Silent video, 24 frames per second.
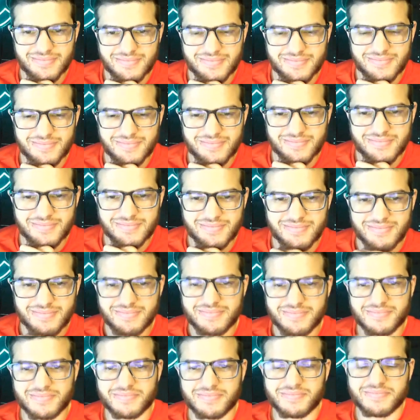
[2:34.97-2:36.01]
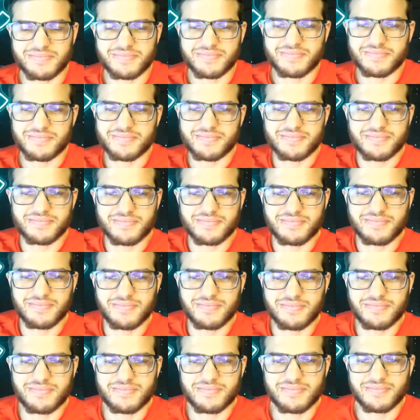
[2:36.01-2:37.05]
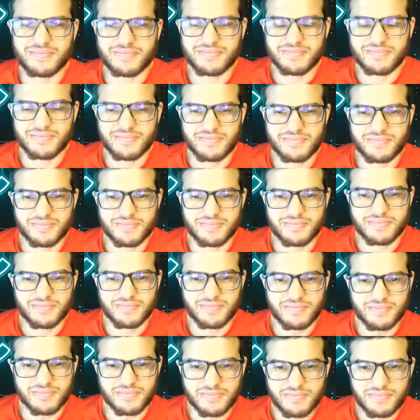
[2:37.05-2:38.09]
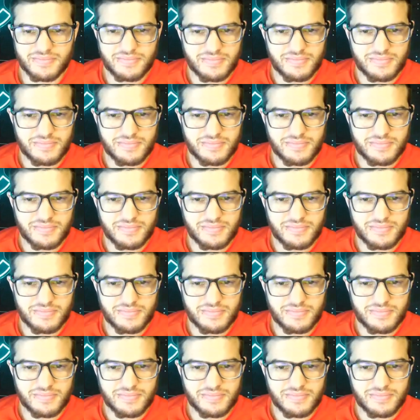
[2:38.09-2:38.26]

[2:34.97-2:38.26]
The person shown says nothing.